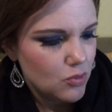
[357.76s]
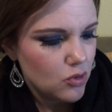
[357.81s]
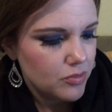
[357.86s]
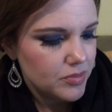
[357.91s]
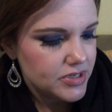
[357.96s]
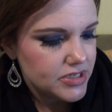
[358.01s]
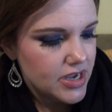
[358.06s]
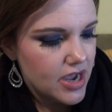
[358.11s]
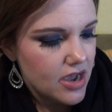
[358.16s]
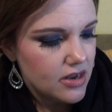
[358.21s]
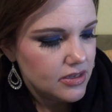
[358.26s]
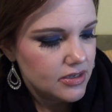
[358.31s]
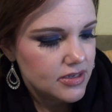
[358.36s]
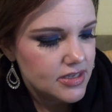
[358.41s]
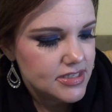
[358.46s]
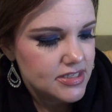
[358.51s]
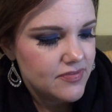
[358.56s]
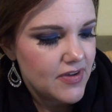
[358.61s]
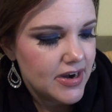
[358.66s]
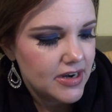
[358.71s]
more metallic.
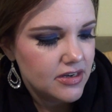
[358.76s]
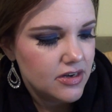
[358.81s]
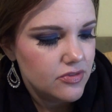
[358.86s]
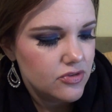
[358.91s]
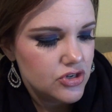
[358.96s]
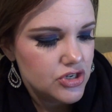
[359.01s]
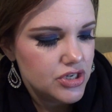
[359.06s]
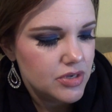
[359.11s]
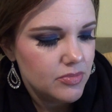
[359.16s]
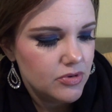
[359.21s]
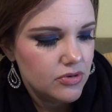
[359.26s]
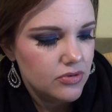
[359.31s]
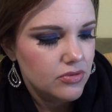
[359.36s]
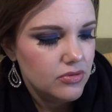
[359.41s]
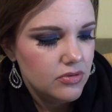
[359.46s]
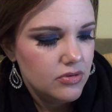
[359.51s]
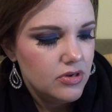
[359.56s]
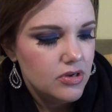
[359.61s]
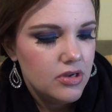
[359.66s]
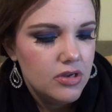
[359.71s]
Let's find another shimmer.
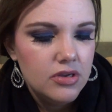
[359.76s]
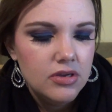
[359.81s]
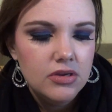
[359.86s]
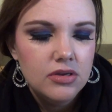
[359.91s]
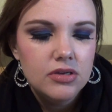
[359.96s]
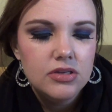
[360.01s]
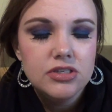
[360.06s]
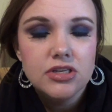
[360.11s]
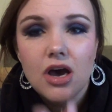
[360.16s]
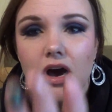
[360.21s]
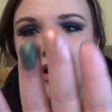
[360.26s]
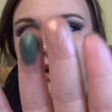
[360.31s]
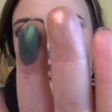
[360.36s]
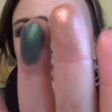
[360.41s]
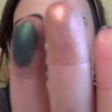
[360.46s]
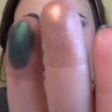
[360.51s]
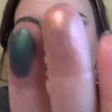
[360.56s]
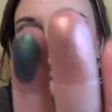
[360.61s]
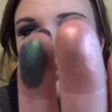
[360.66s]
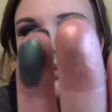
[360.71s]

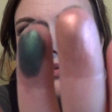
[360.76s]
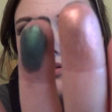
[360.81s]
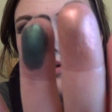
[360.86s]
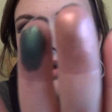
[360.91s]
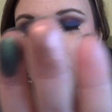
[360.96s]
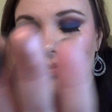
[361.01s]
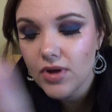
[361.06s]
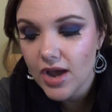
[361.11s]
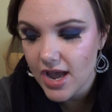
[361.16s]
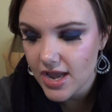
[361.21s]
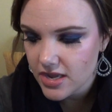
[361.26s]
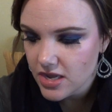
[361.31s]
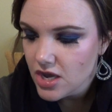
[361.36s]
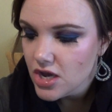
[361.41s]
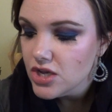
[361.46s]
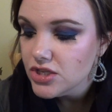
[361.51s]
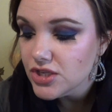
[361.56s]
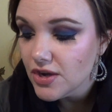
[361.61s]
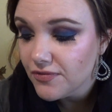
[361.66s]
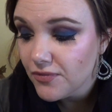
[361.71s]
Toxic. Okay,
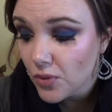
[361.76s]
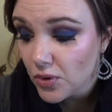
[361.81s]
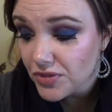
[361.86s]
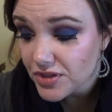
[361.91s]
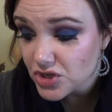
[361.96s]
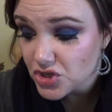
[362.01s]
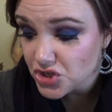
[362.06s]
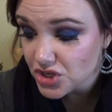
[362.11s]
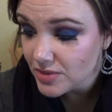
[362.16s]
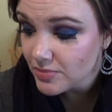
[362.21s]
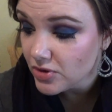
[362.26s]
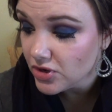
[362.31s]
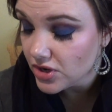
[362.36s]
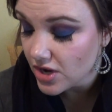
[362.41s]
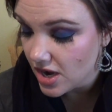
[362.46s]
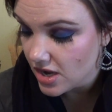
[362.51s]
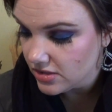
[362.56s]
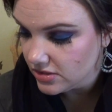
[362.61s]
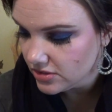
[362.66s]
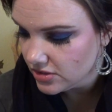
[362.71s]
so for the shimmer
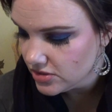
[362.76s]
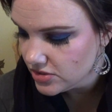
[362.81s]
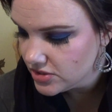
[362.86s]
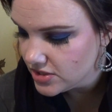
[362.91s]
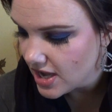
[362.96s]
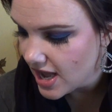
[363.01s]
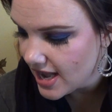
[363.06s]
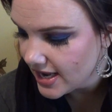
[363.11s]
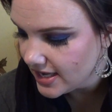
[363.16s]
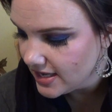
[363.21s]
colors, I